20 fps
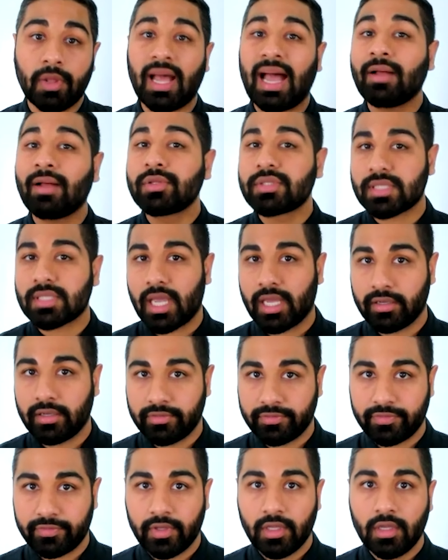outside
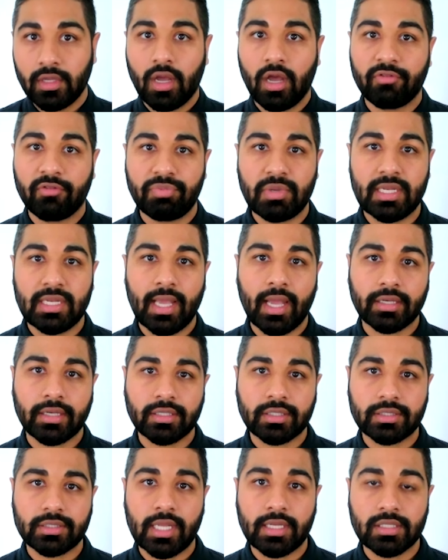of
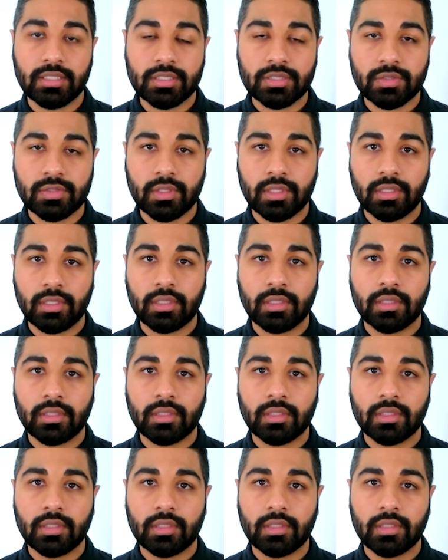pediatric dentistry?